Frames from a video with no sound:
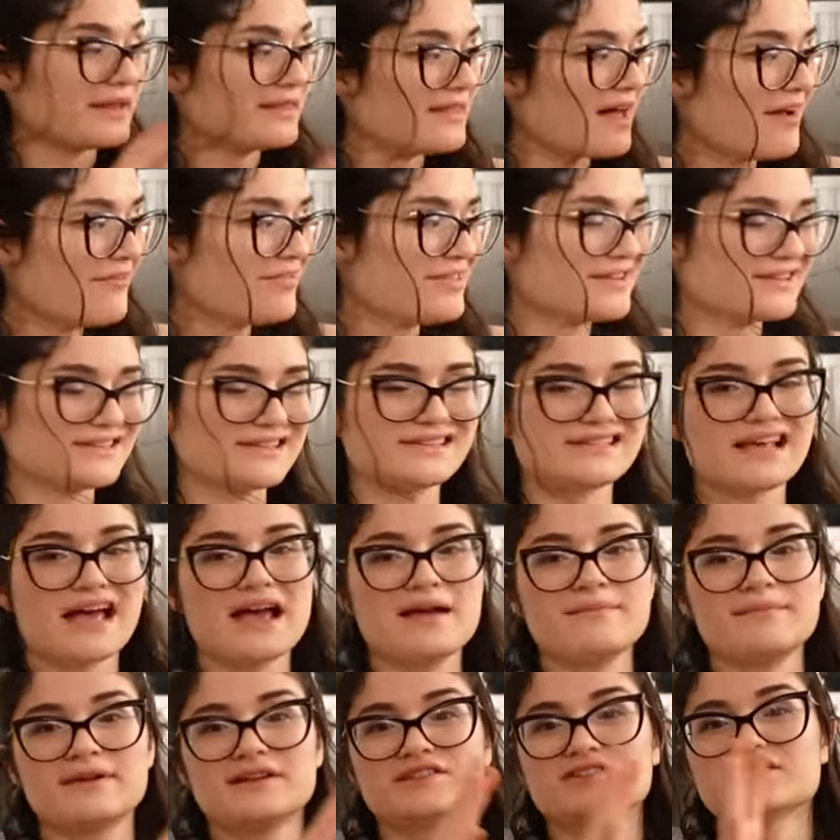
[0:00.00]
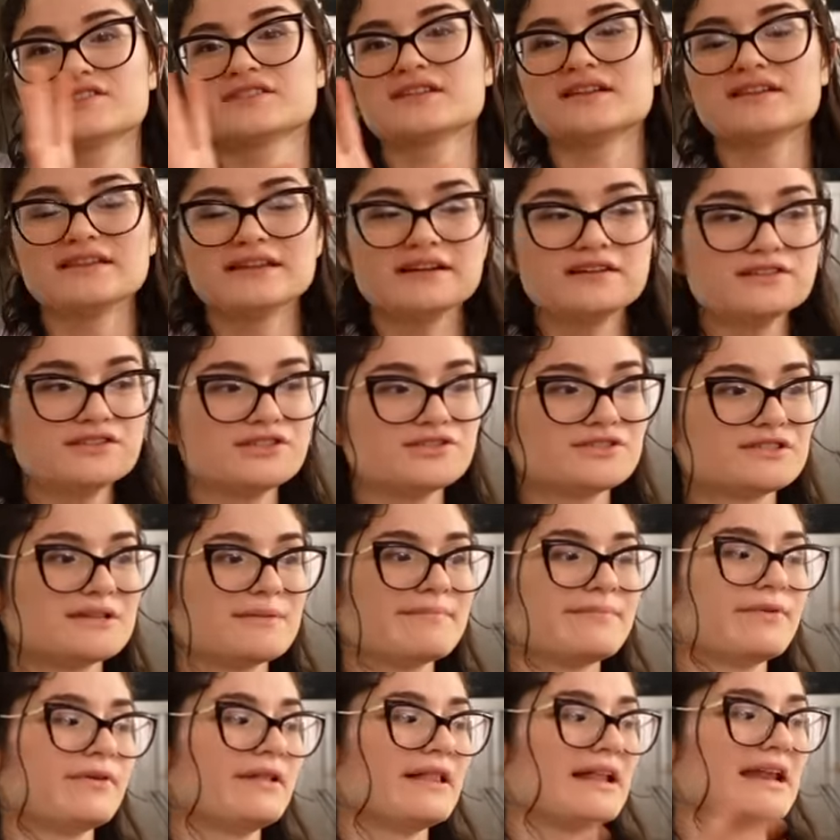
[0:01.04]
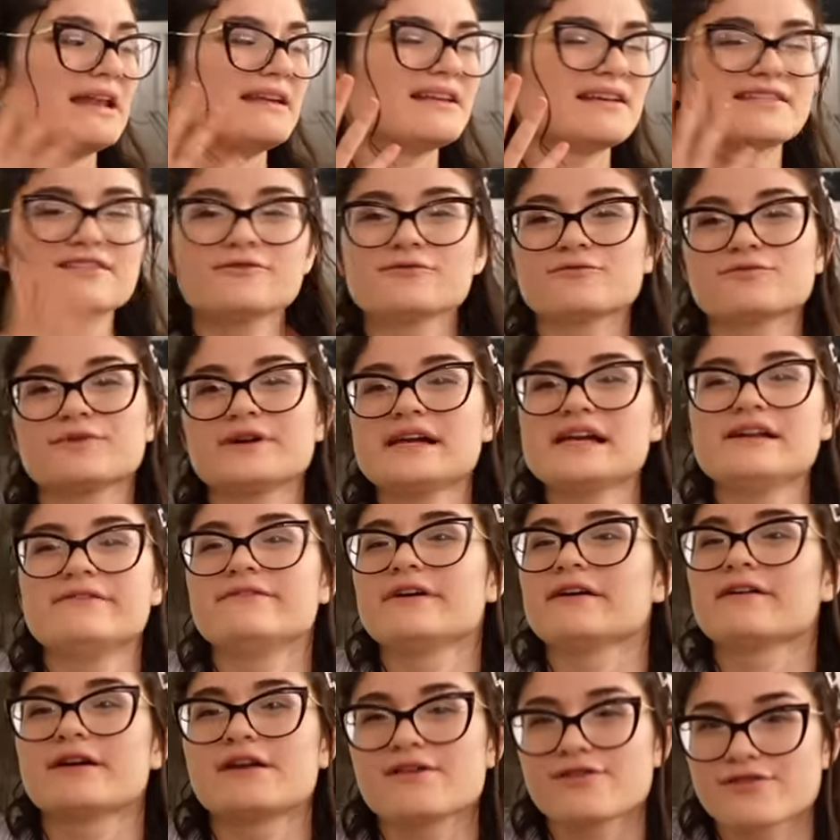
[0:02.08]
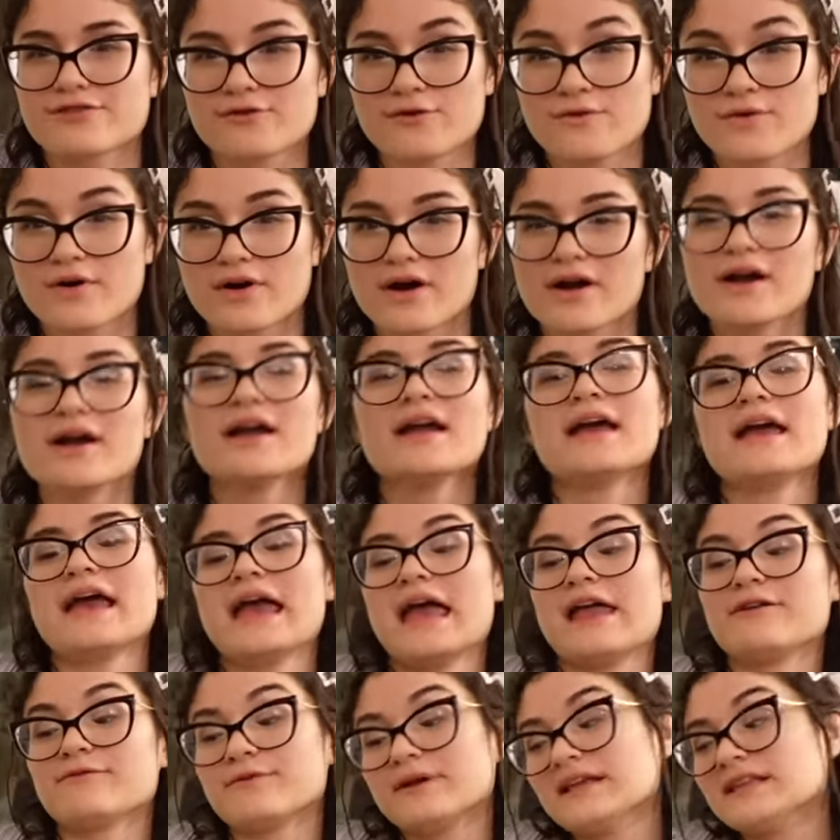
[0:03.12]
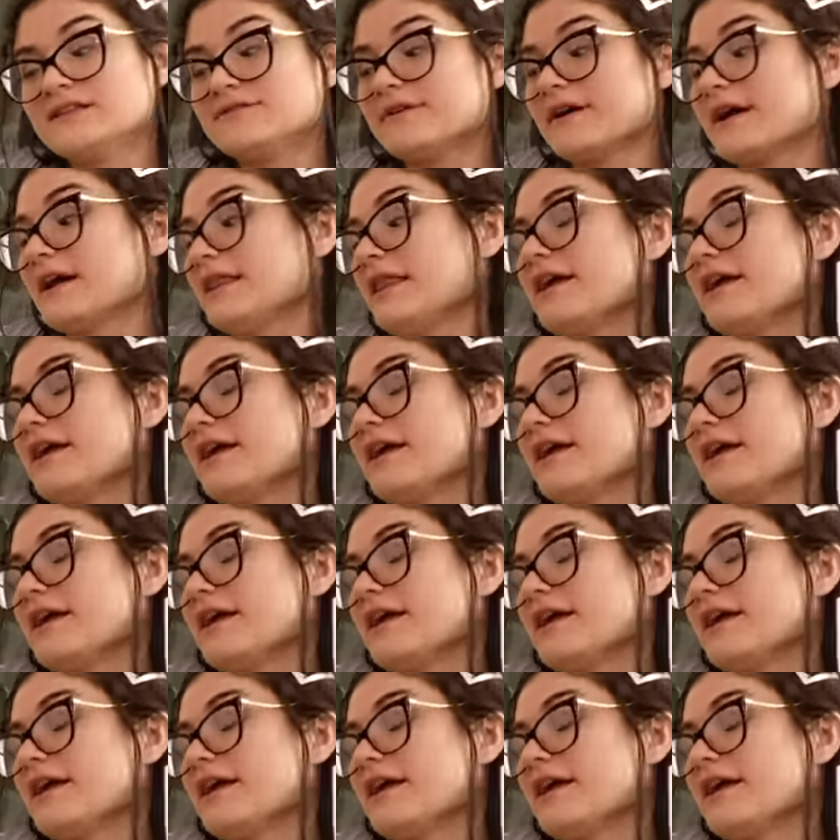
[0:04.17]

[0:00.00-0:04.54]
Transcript: I love this design, but it's just a little too simple. It doesn't read very Thor. It reads very